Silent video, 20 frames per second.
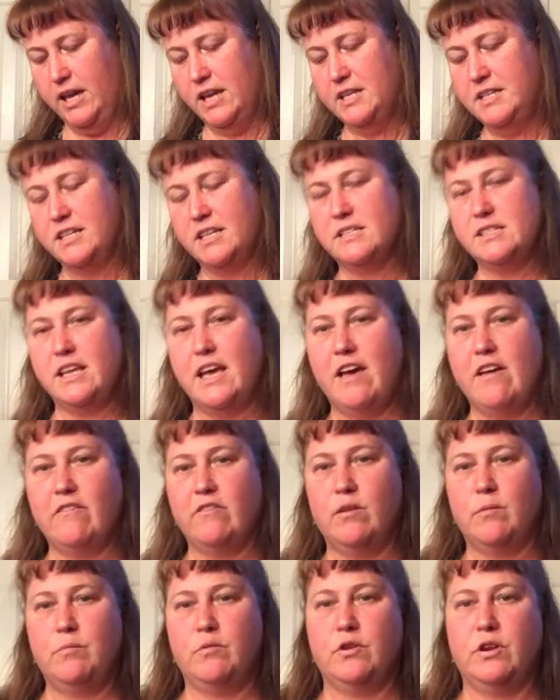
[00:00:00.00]
It does
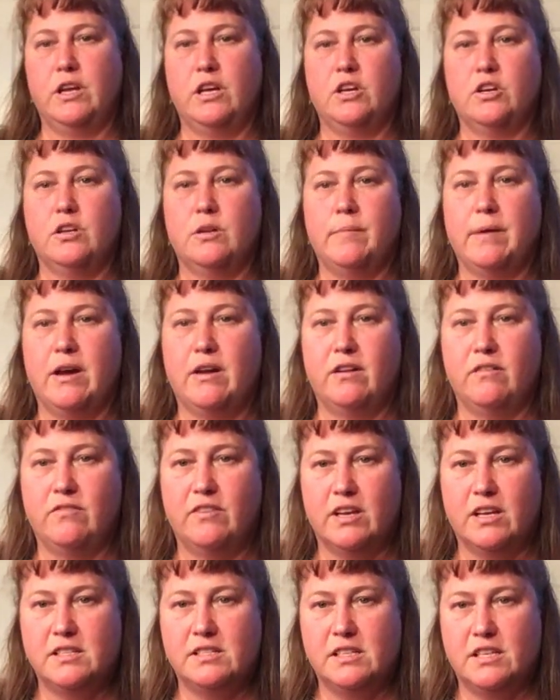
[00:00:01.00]
have a pretty good amount of
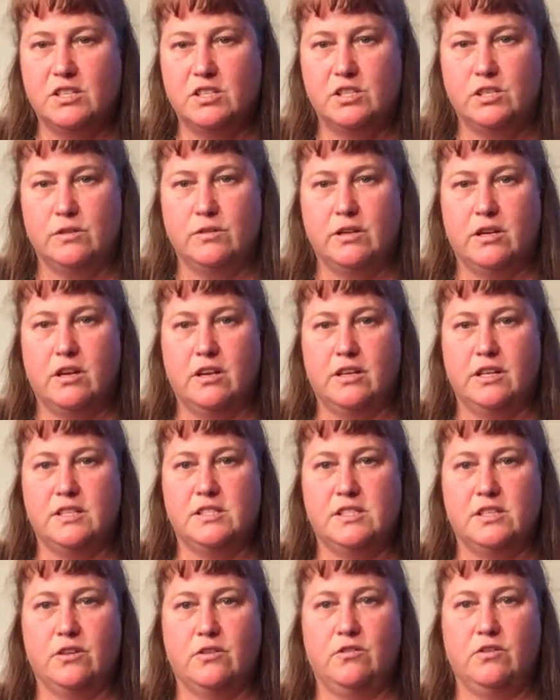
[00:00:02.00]
gusset to it on
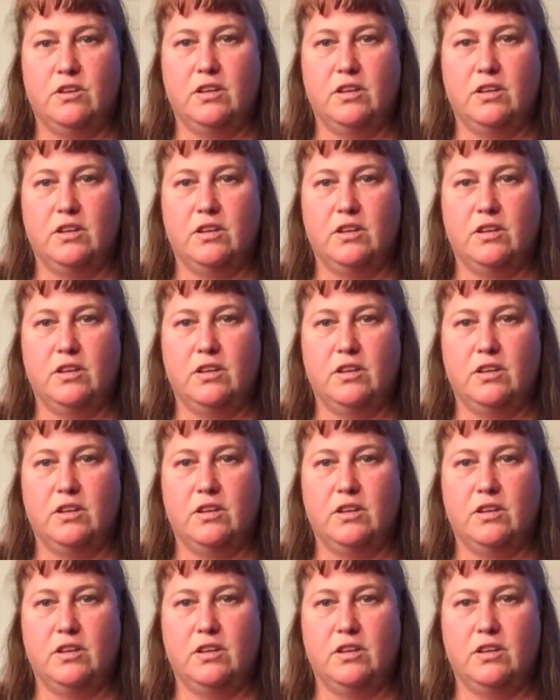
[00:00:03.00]
its own.